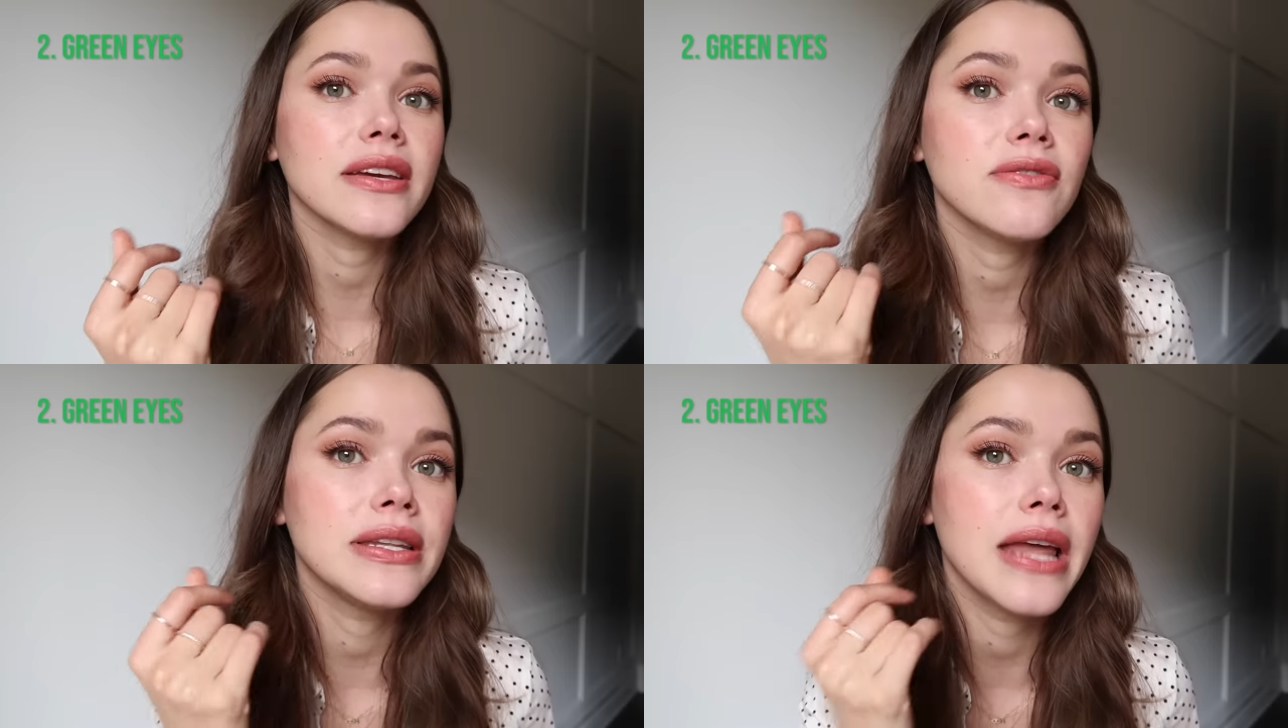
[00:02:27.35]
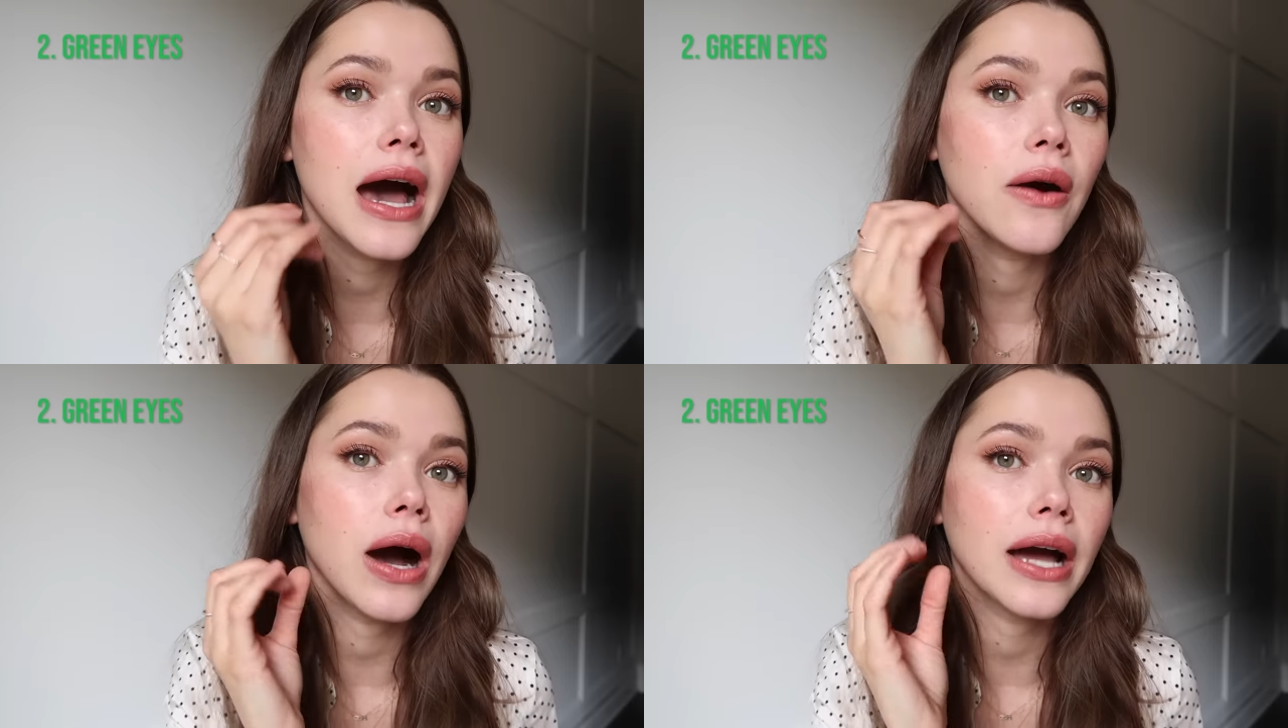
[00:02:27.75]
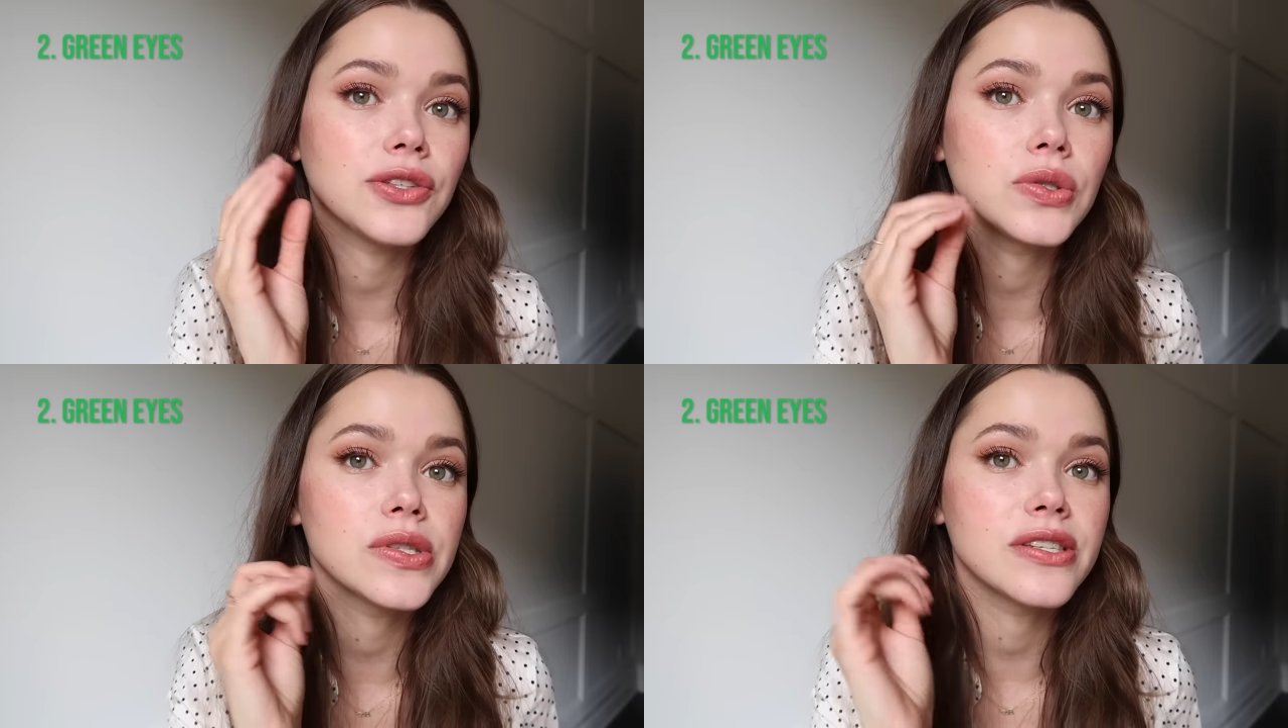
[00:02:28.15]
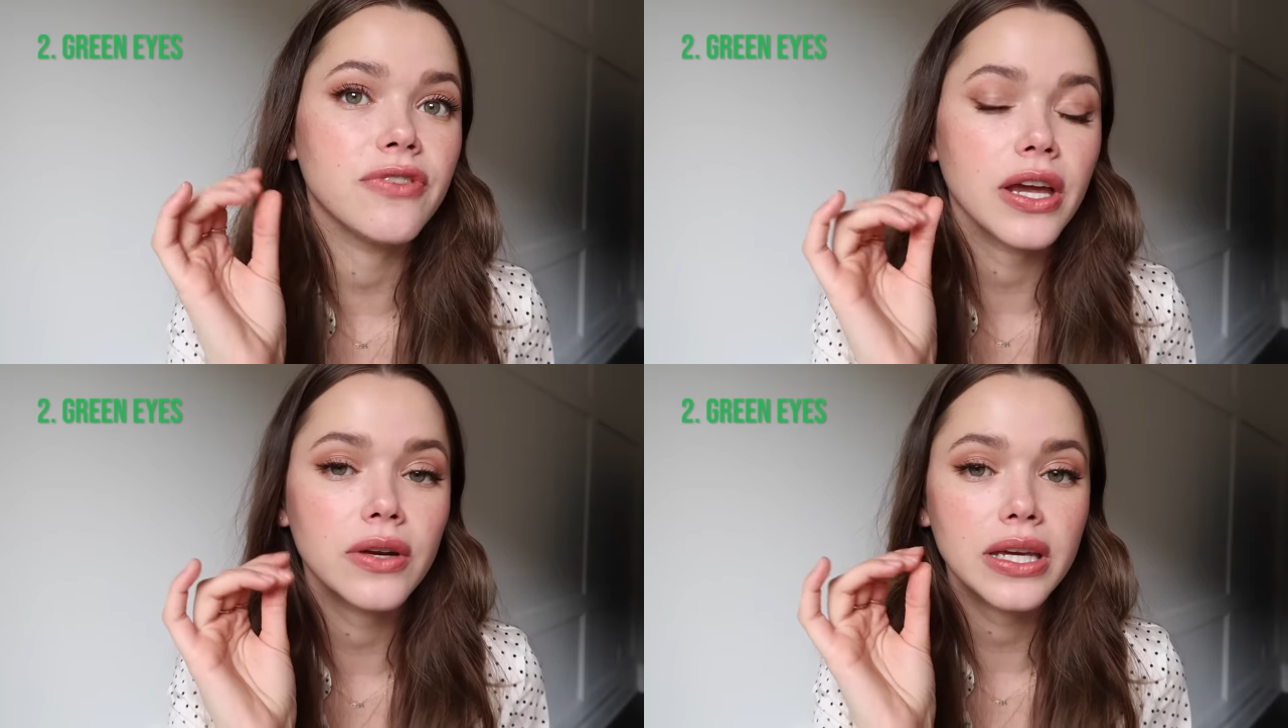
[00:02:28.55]
Even now, I used
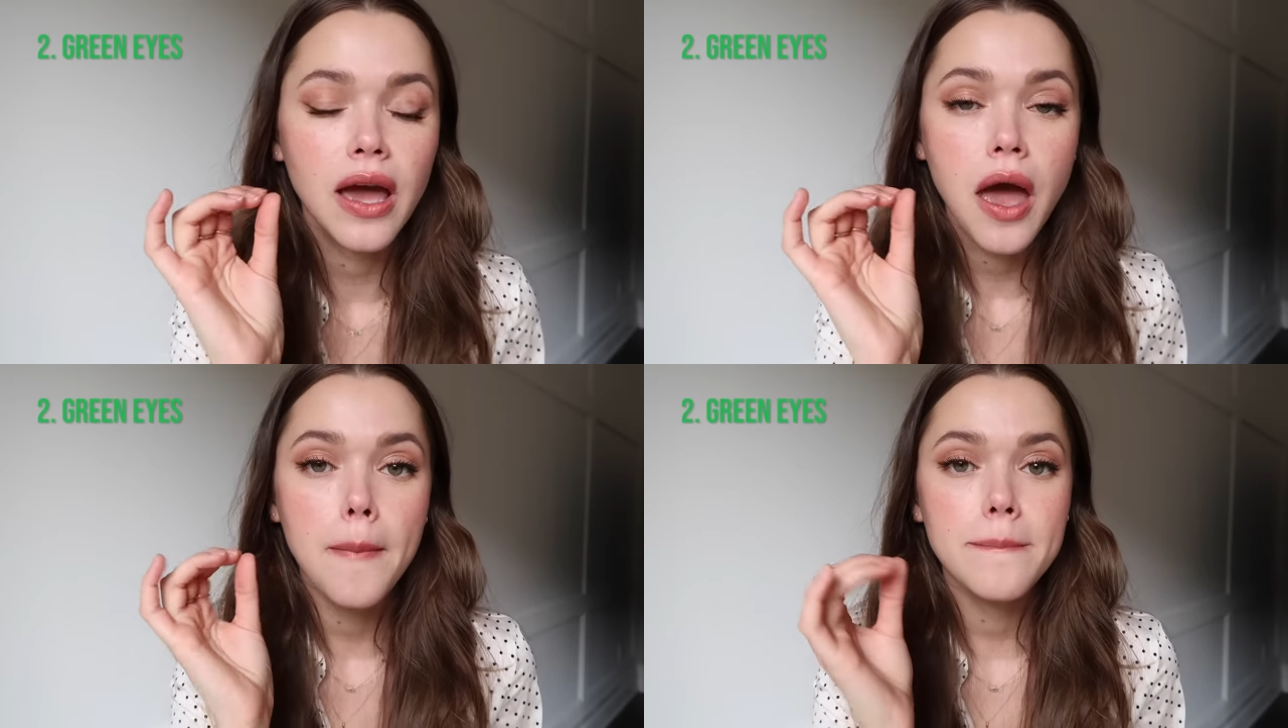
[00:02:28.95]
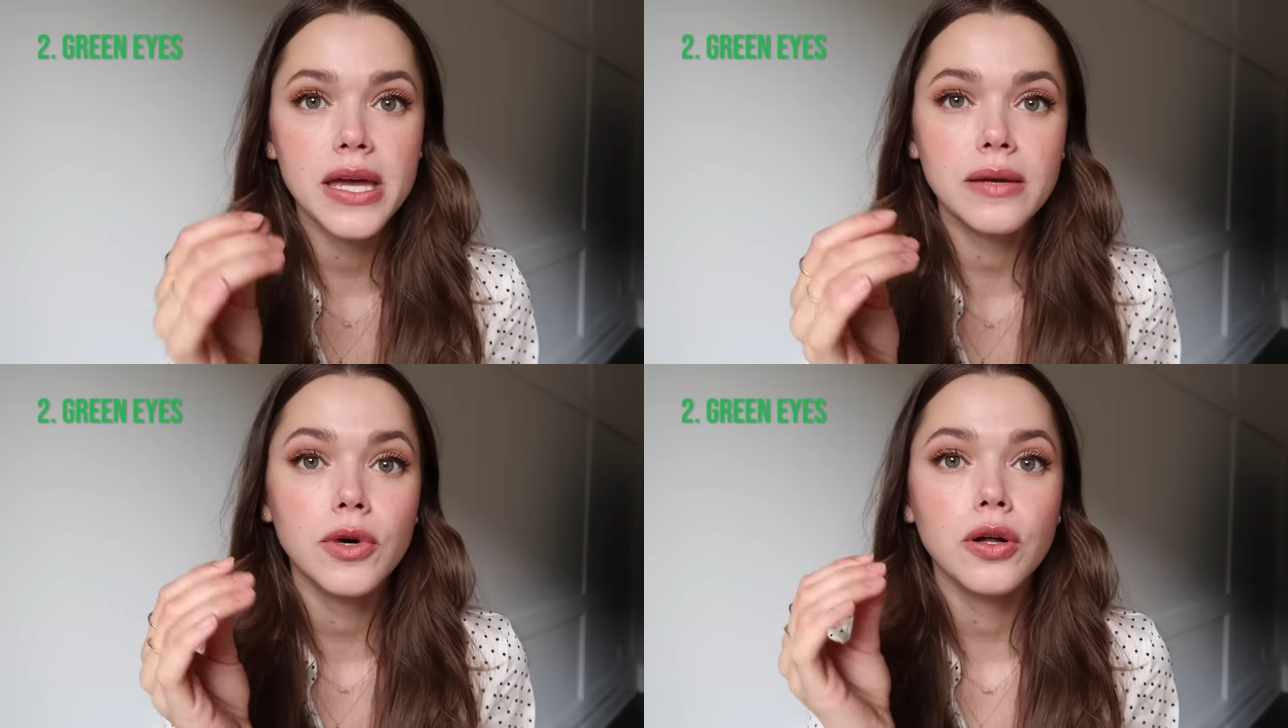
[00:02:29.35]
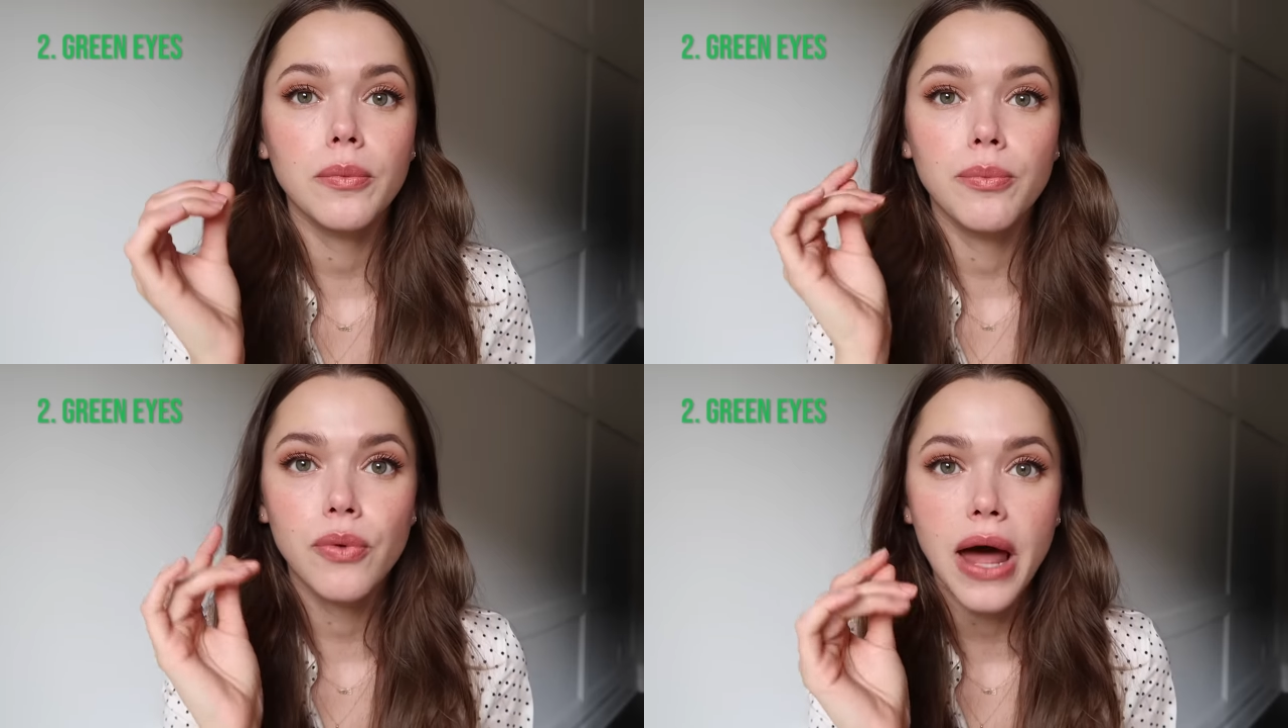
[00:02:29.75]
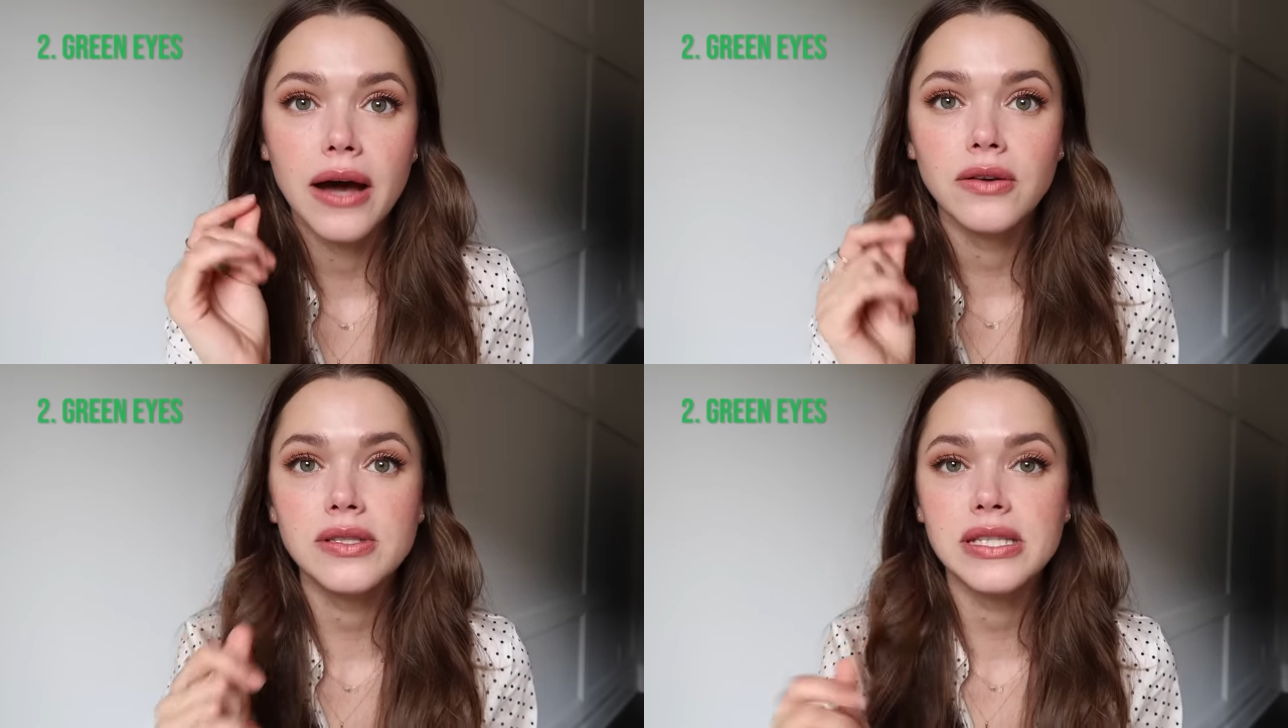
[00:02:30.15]
very minimal
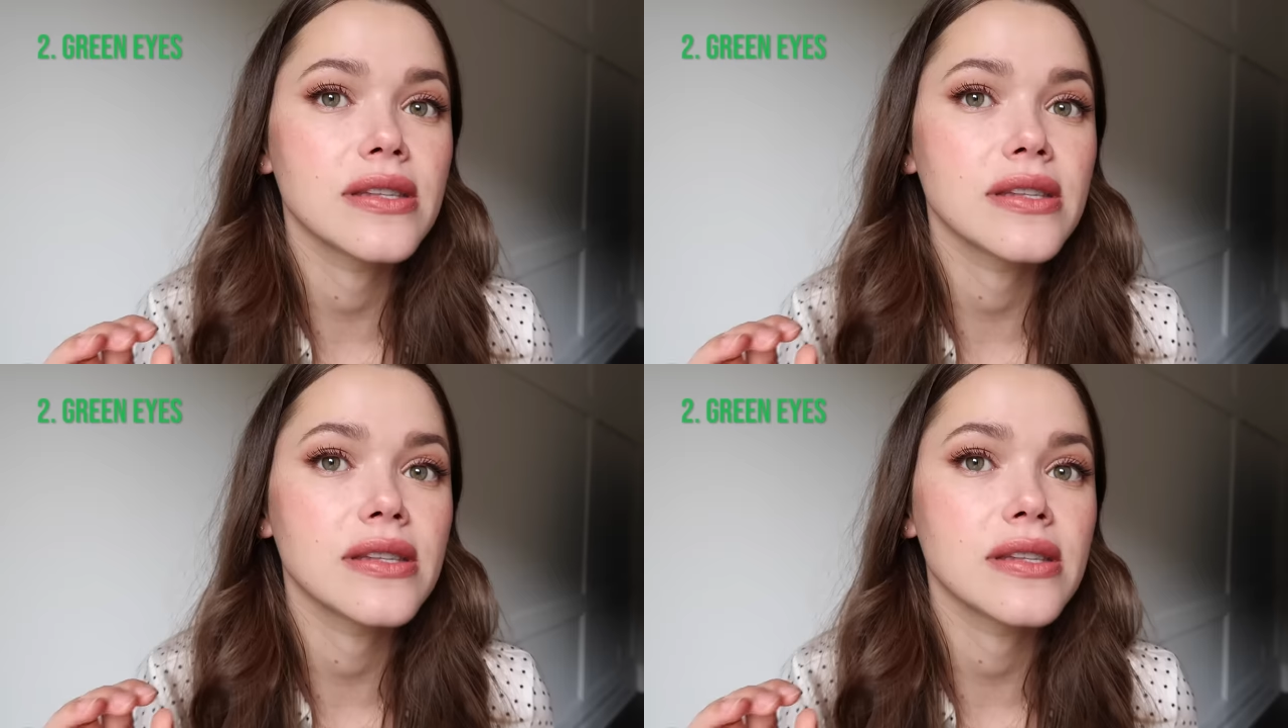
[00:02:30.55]
browns.